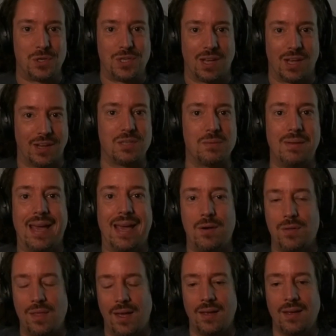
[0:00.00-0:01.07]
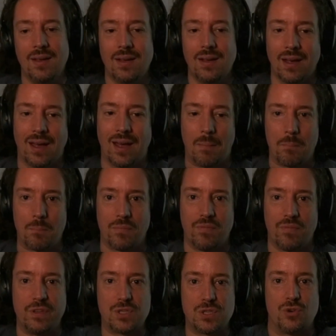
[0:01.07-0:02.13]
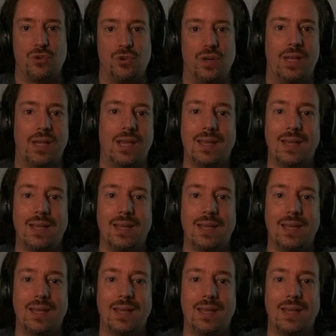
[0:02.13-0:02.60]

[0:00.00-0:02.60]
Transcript: I like to be out there, viscerally